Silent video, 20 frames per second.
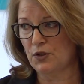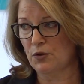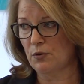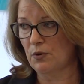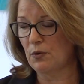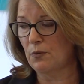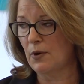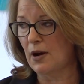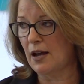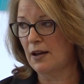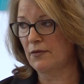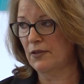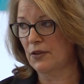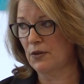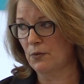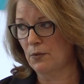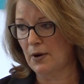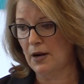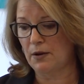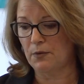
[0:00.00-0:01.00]
to arrive at
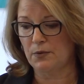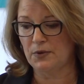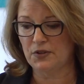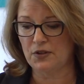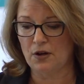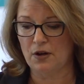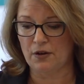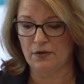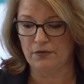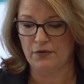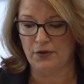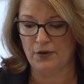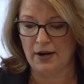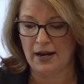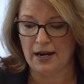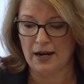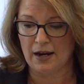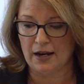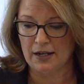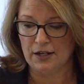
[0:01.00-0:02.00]
the right result for
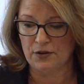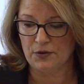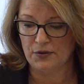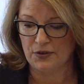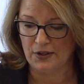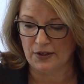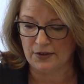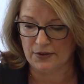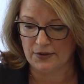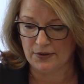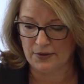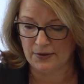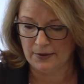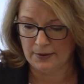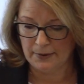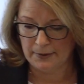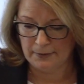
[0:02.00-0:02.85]
AI uses.